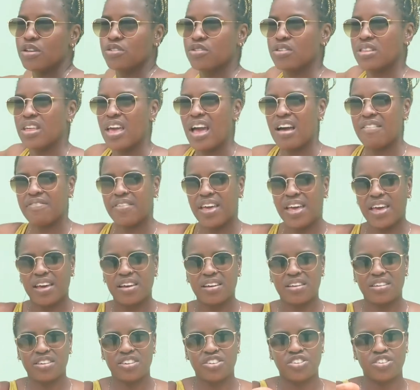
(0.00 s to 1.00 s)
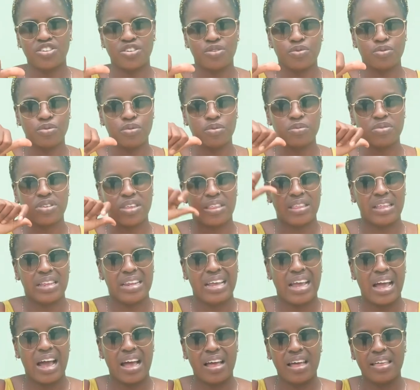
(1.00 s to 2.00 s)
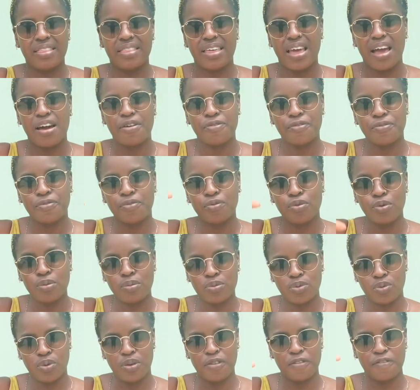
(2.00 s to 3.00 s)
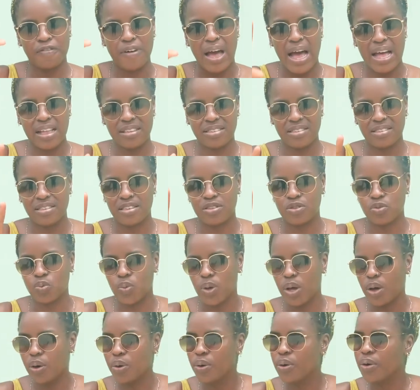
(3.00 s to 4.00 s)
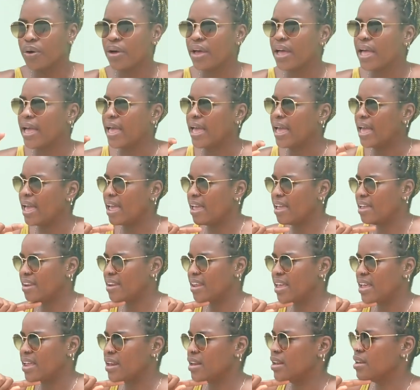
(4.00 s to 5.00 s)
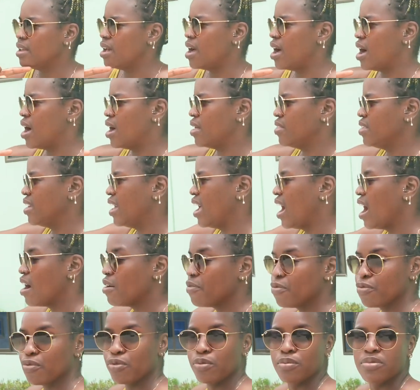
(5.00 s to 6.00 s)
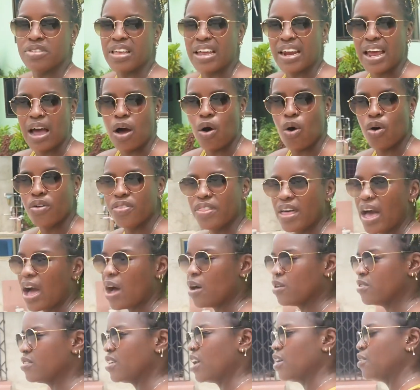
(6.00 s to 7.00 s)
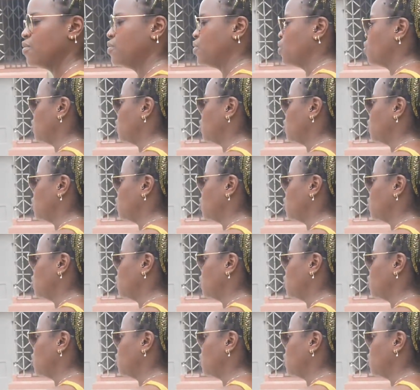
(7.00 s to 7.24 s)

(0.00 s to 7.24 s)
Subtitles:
So they have air-conditioned rooms, and then they have rooms with fans as well. And then they have rooms that are on the outside of the